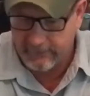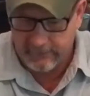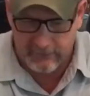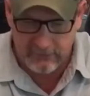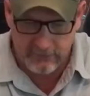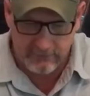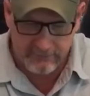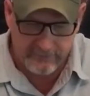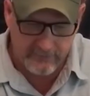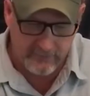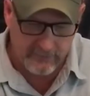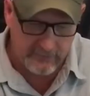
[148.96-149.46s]

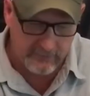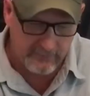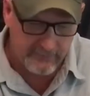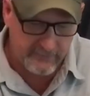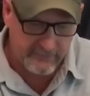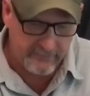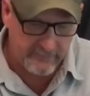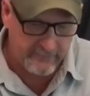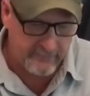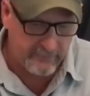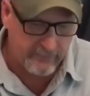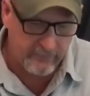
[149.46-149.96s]
could,
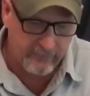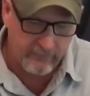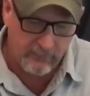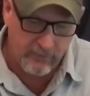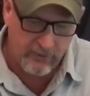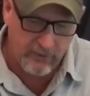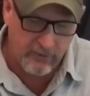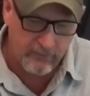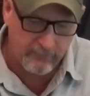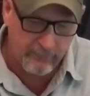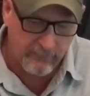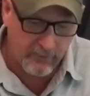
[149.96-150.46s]

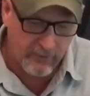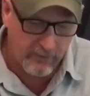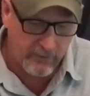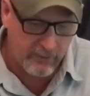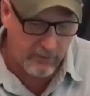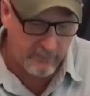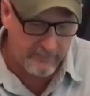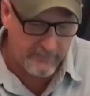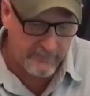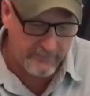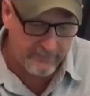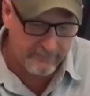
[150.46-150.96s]

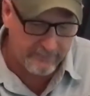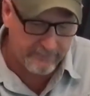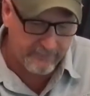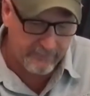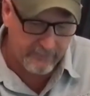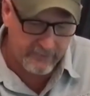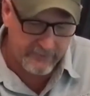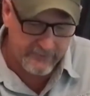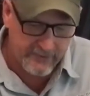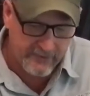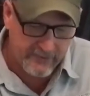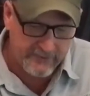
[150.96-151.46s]
overall,
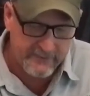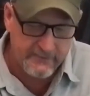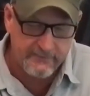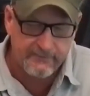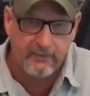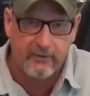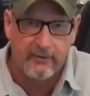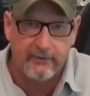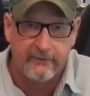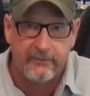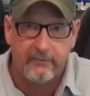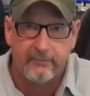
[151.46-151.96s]
for a Chinese
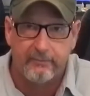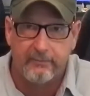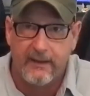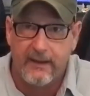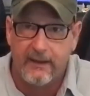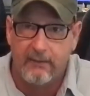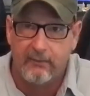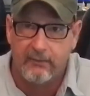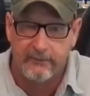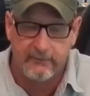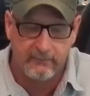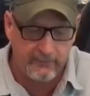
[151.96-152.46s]
bow, it's
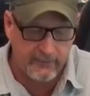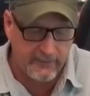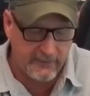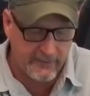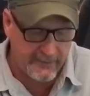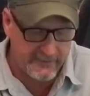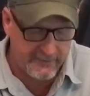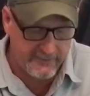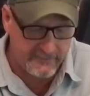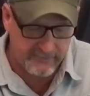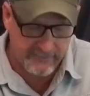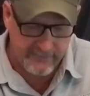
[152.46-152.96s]
about what I
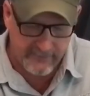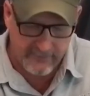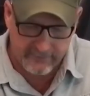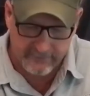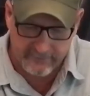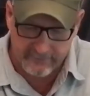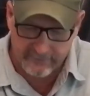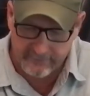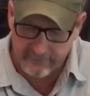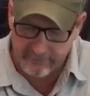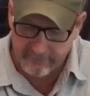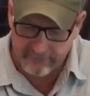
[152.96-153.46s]

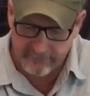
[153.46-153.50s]
expect.